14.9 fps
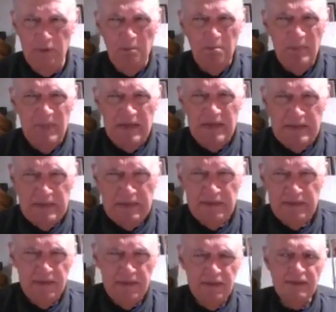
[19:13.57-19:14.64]

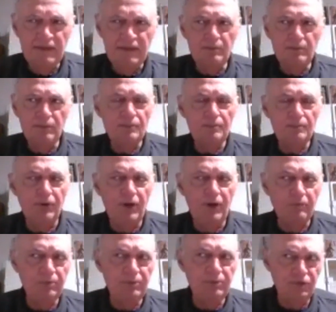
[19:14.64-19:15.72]
mid-December,
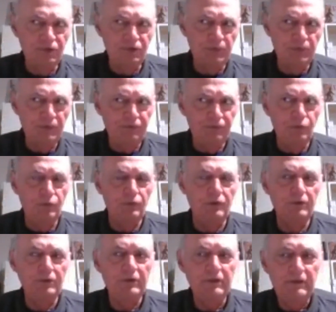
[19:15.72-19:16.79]
probably just
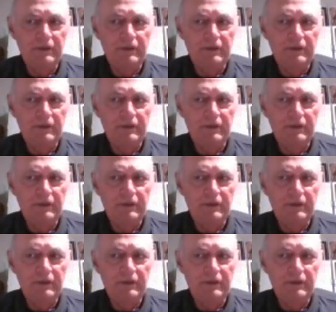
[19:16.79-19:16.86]
before